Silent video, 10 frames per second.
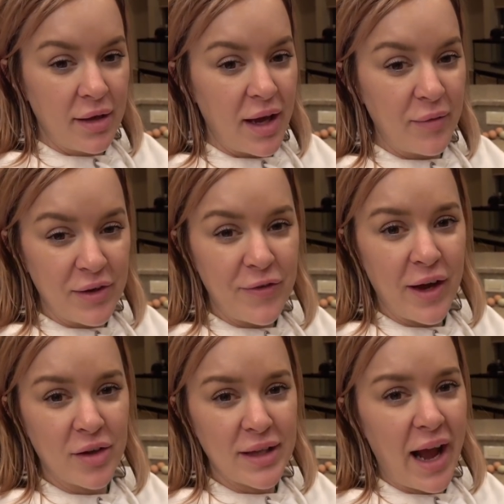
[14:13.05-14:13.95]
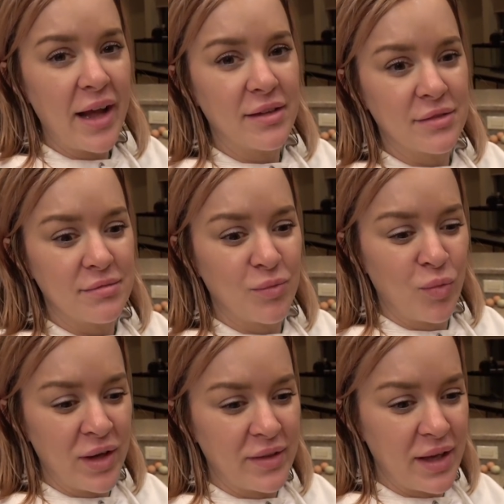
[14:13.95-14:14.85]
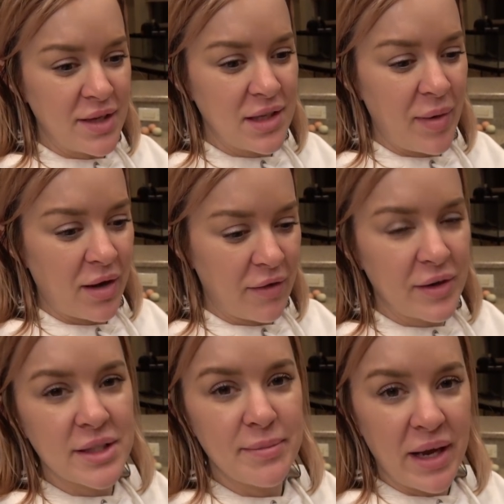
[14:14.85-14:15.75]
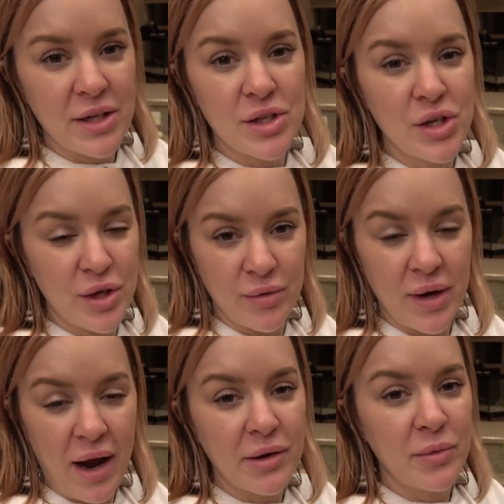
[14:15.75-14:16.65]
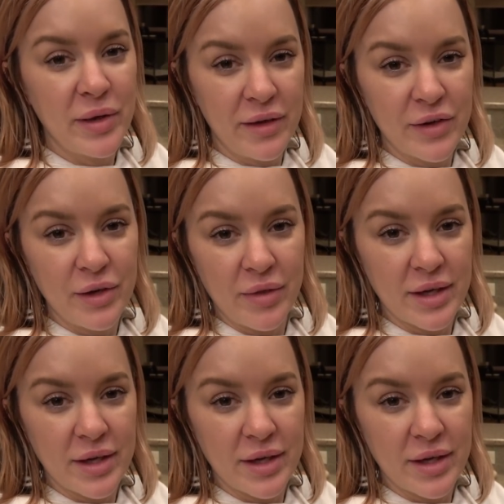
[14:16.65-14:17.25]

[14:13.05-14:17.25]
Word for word: And we failed at what the Easy Bake Oven is made to do. How did we even do